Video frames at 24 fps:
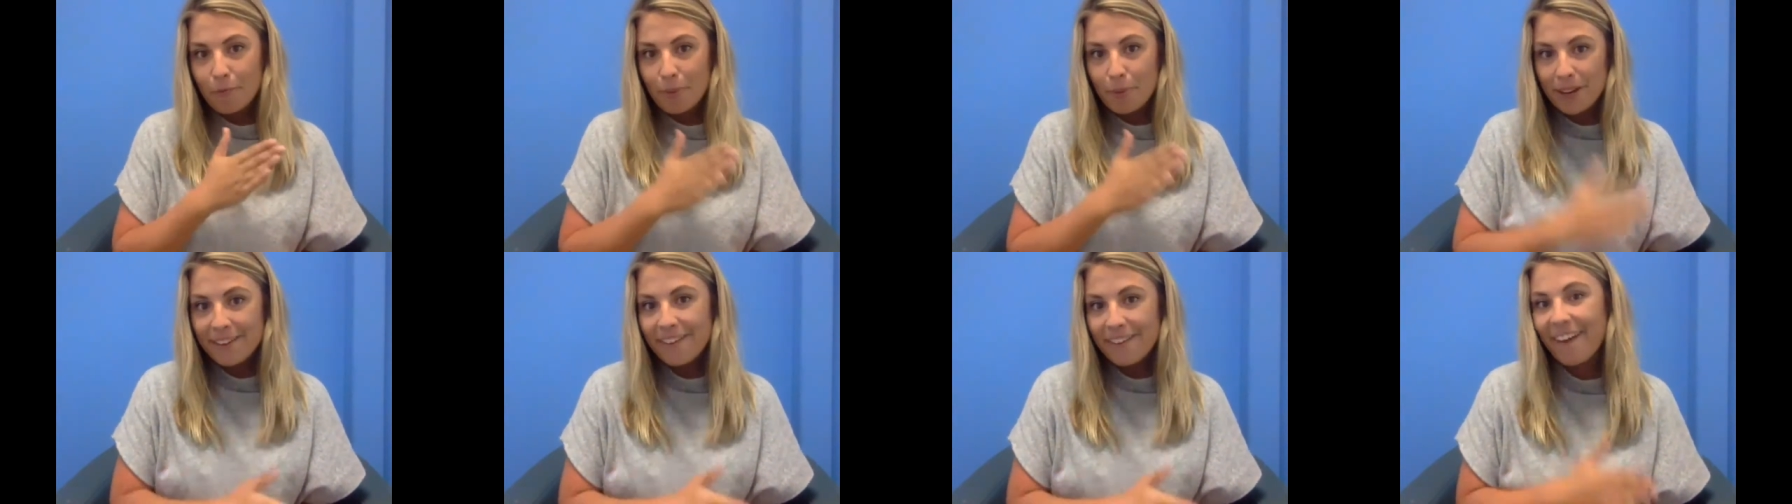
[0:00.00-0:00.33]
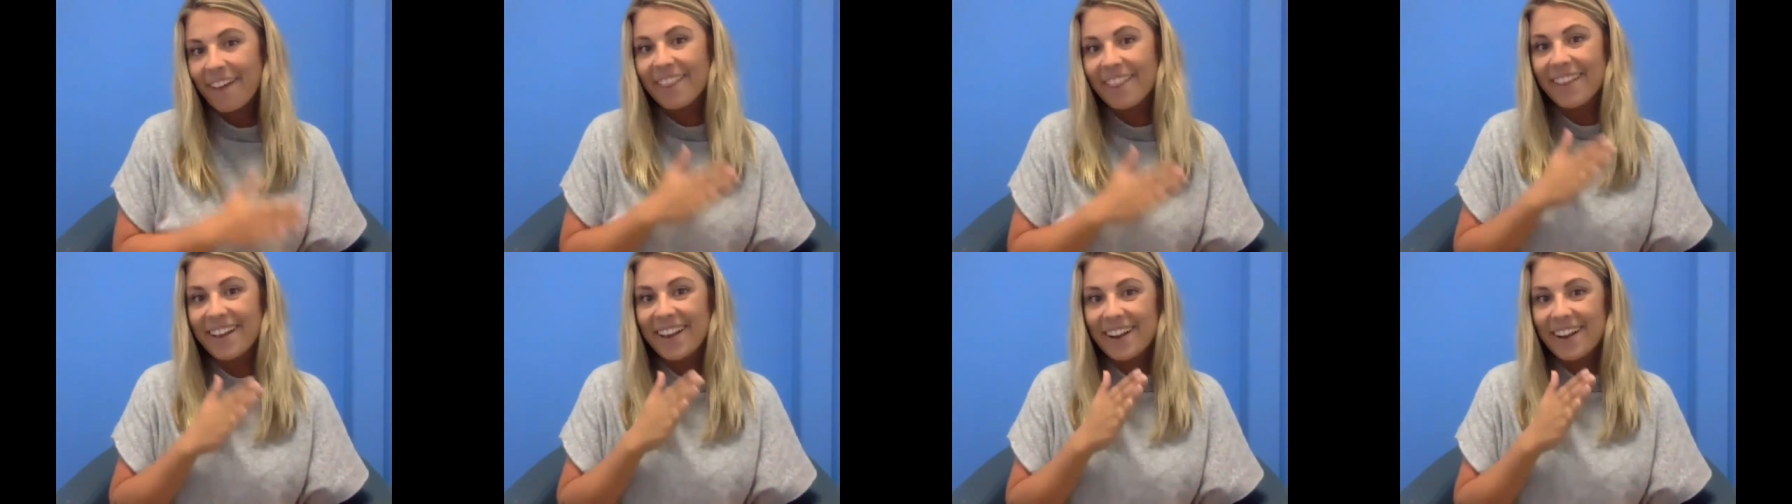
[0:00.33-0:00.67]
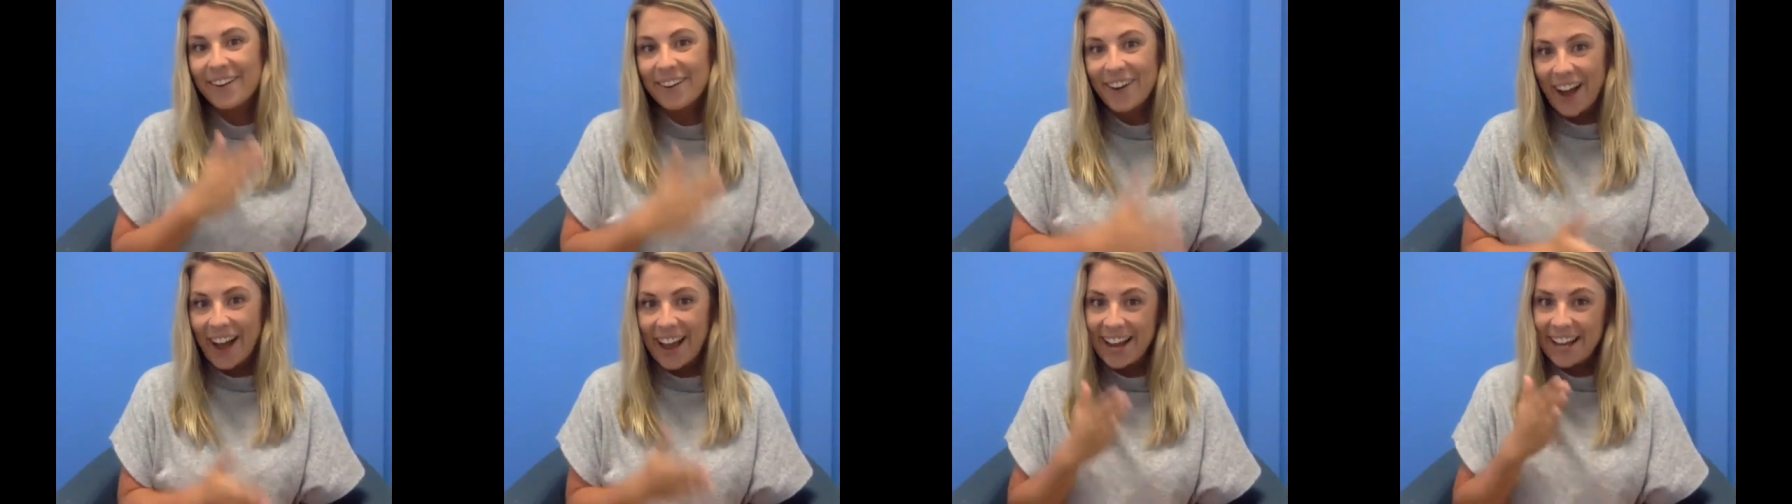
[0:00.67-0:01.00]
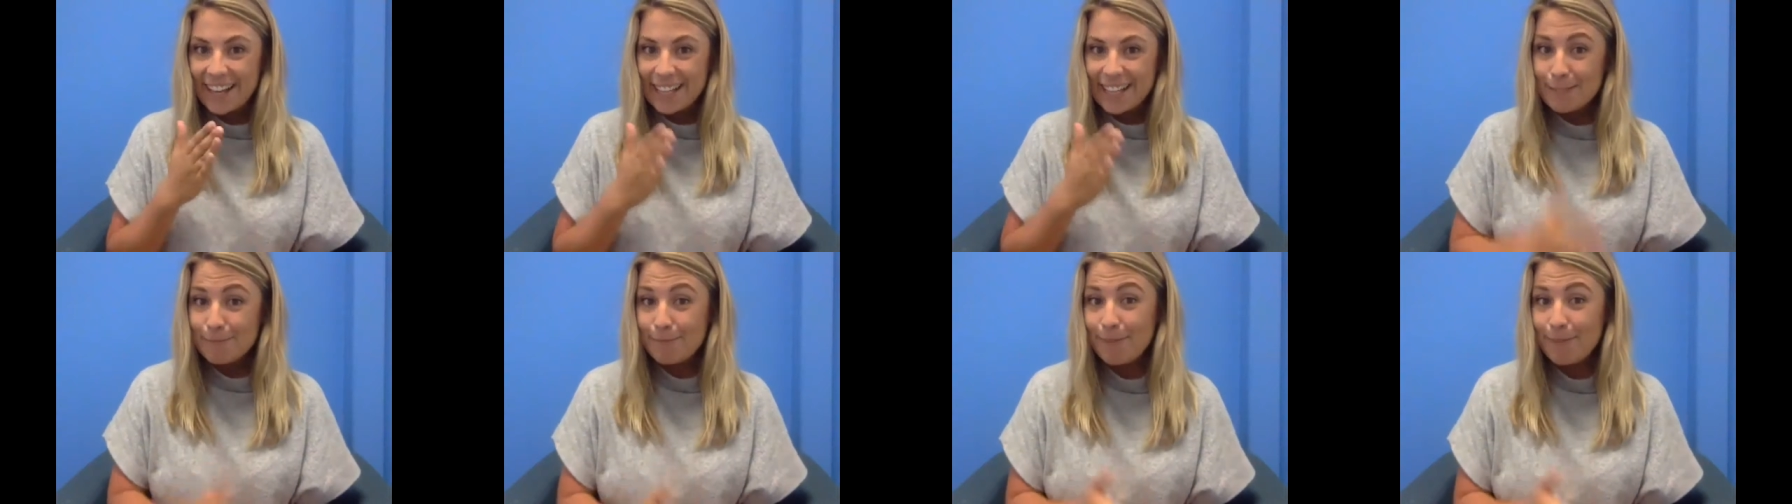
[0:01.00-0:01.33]
but nothing quite
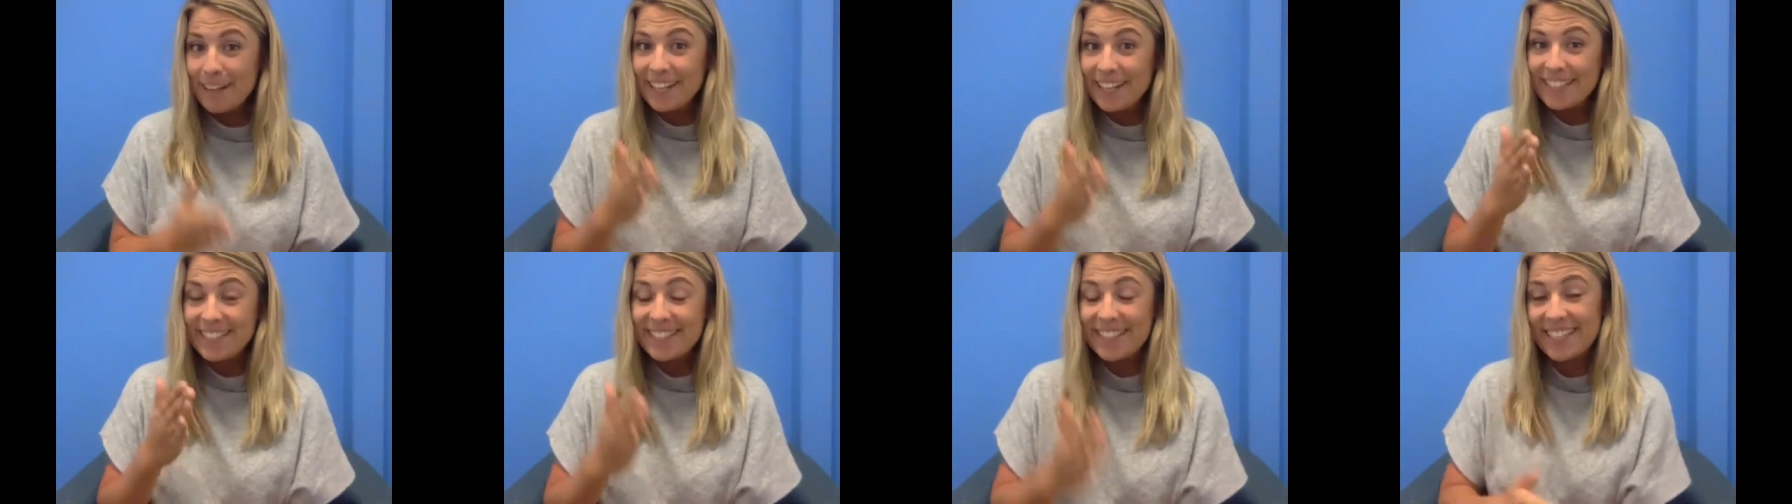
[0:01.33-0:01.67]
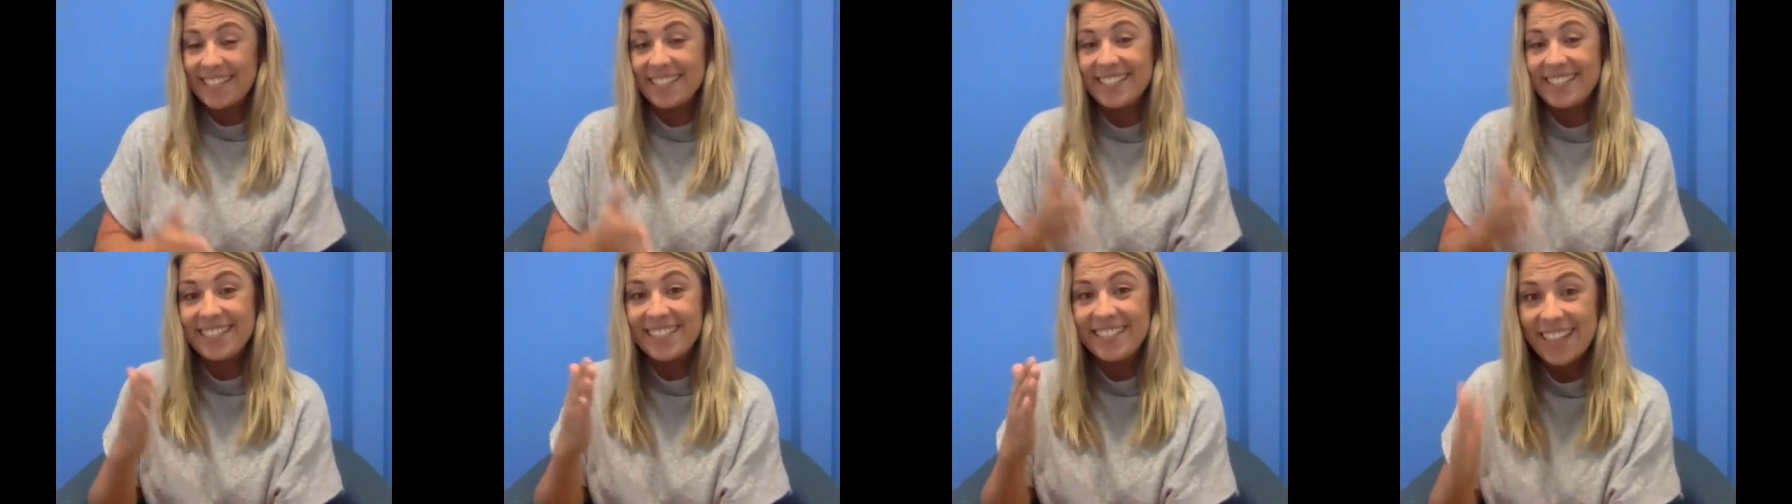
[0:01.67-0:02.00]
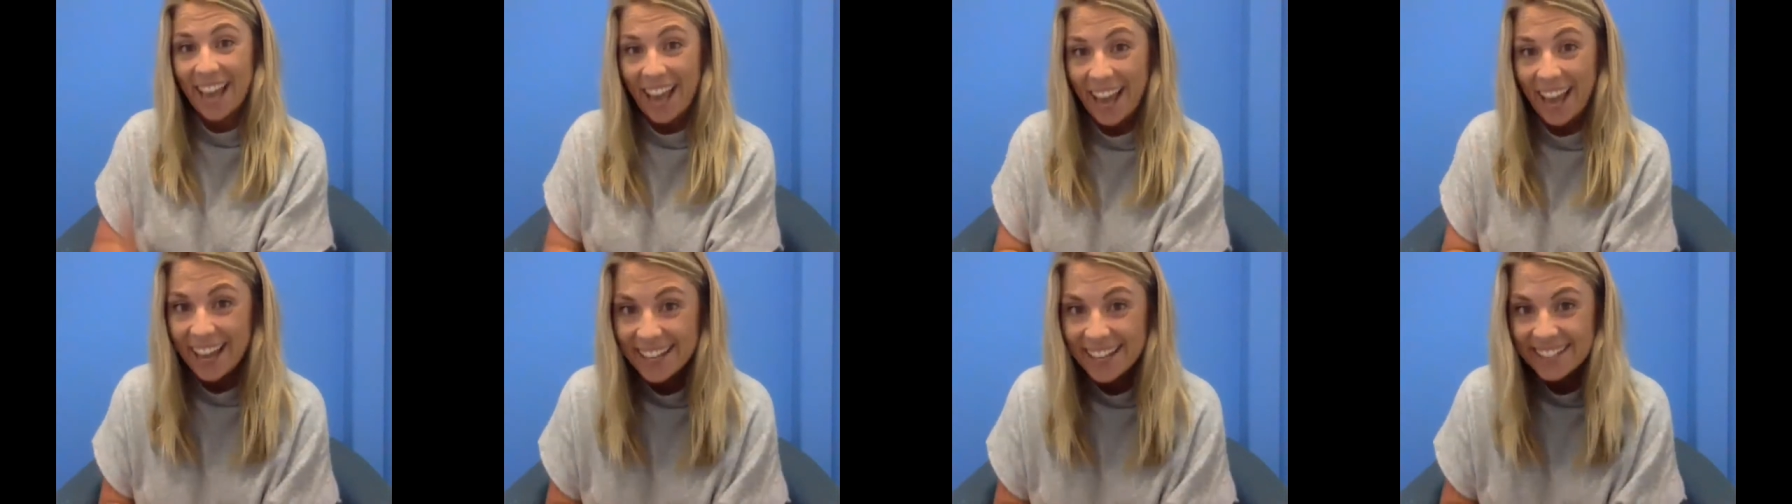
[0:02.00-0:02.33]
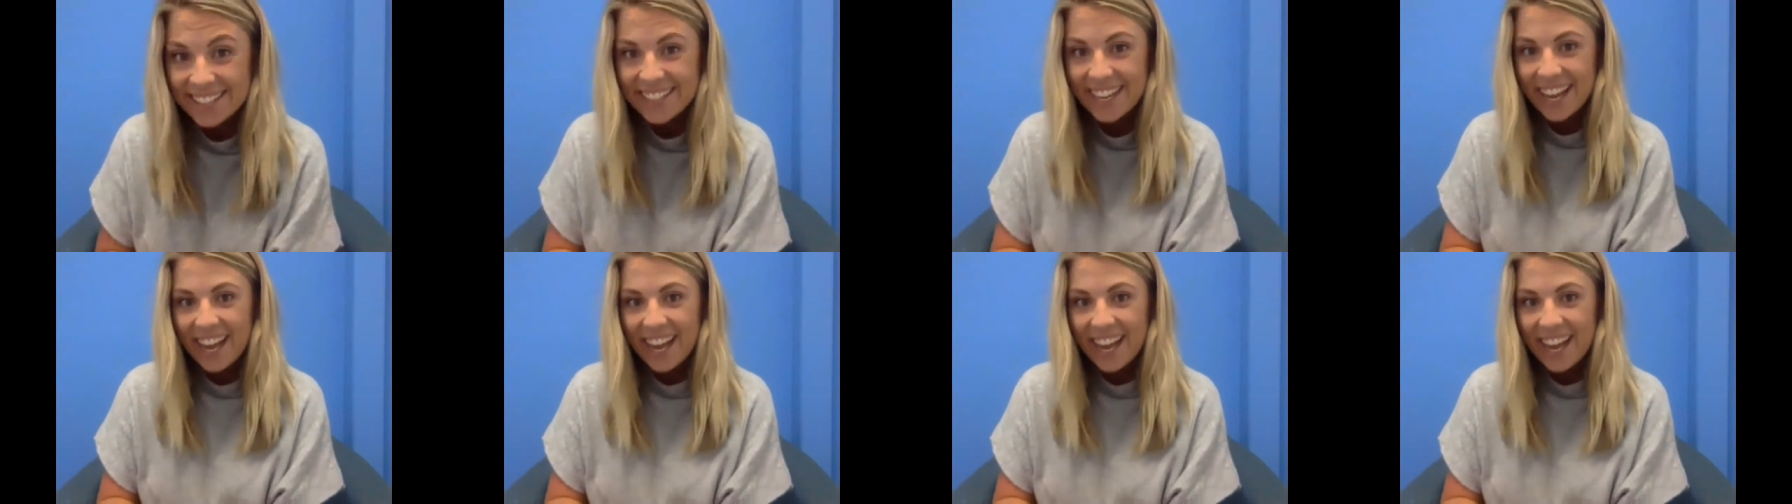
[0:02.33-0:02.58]
as as big as this yet.